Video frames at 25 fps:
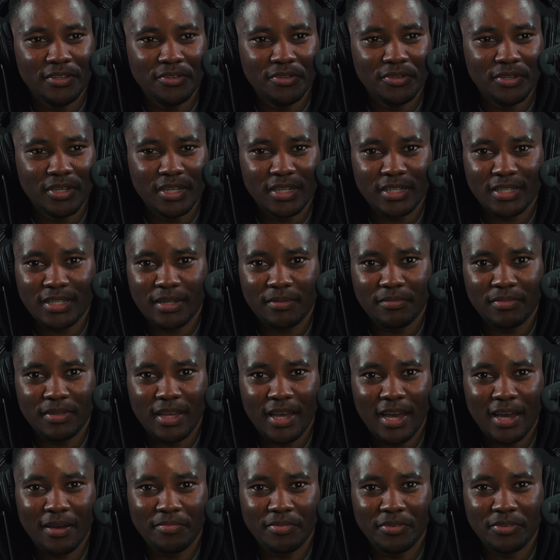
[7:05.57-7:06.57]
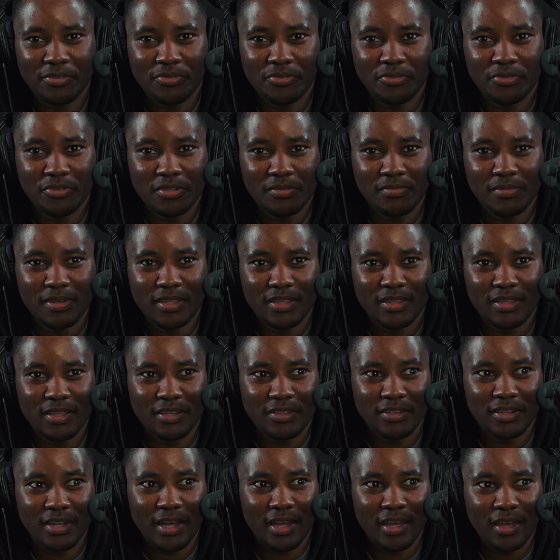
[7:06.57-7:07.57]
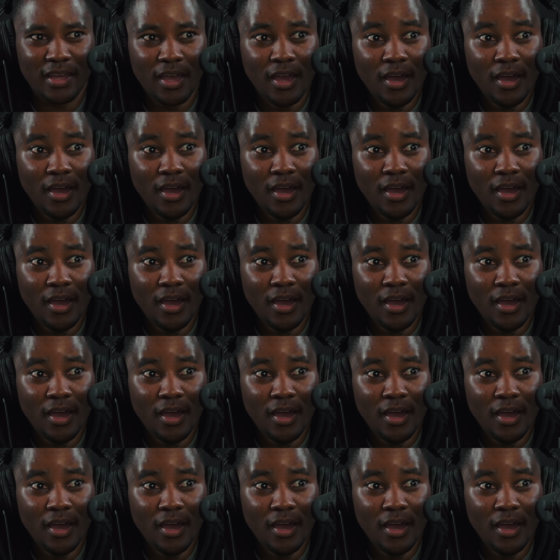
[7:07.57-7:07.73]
you hear something happen to Smith, then you're like,